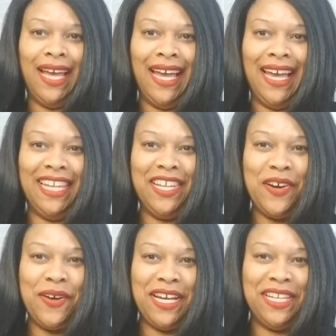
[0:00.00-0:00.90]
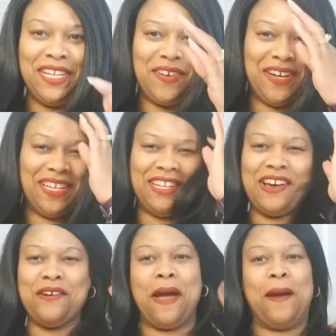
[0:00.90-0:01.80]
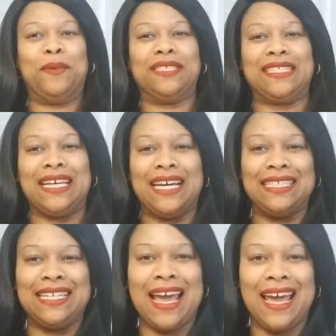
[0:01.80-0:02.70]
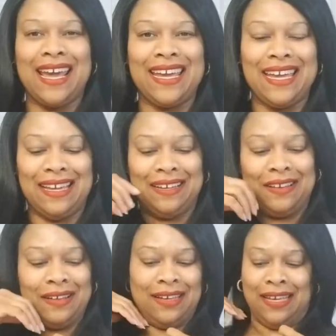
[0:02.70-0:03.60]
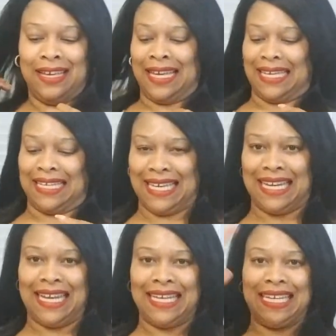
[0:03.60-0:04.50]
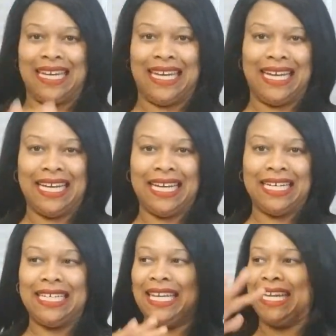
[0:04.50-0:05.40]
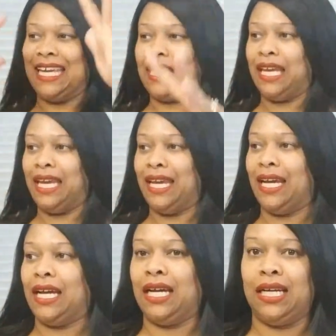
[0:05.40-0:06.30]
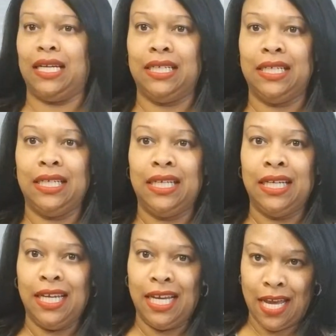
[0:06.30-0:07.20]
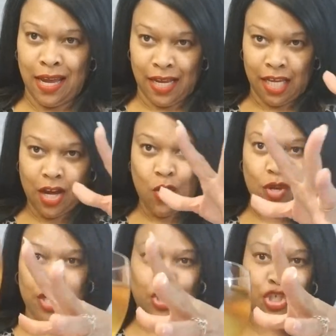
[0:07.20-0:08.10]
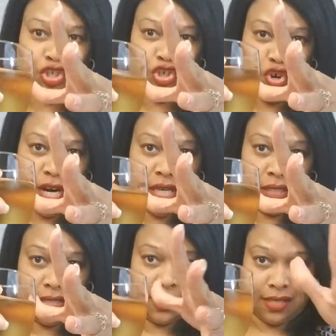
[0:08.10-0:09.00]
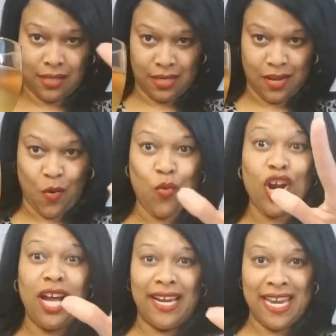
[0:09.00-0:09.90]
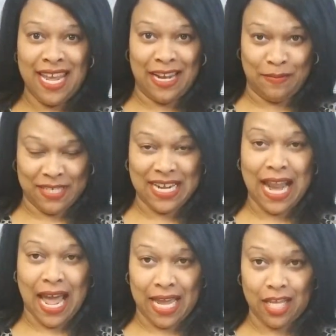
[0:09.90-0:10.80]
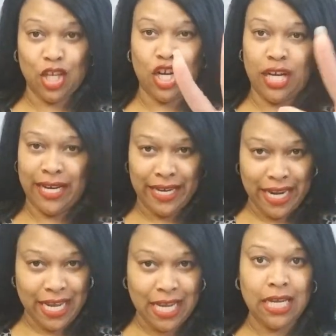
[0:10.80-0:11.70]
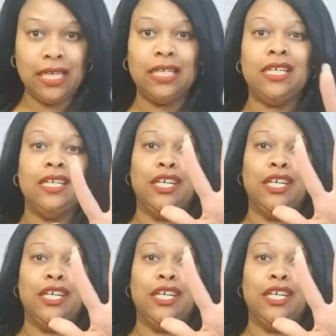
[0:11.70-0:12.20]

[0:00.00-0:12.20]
Hello, hello, hello. Happy Sunday. Get in here, get in here. Go get your drinks. We're going to need them tonight. You're going to need